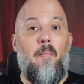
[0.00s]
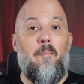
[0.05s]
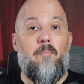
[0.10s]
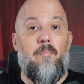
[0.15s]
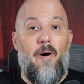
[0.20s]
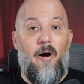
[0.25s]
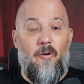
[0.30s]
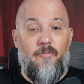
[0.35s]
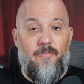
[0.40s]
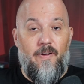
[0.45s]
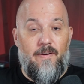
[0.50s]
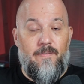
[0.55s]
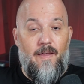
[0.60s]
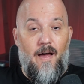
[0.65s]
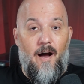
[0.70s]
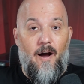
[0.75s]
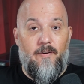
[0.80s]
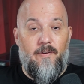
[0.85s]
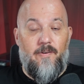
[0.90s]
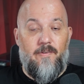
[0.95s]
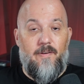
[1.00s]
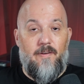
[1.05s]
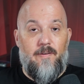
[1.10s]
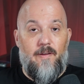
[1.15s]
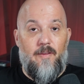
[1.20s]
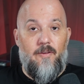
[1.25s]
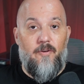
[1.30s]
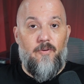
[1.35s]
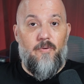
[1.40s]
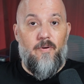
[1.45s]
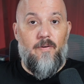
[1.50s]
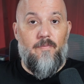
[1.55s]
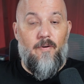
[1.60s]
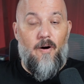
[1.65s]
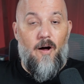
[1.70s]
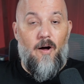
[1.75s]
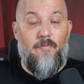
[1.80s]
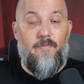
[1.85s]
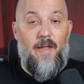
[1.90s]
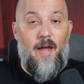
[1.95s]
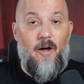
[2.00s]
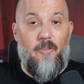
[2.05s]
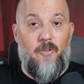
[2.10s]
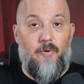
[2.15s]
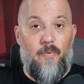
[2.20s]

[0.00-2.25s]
both technologies continue to evolve down the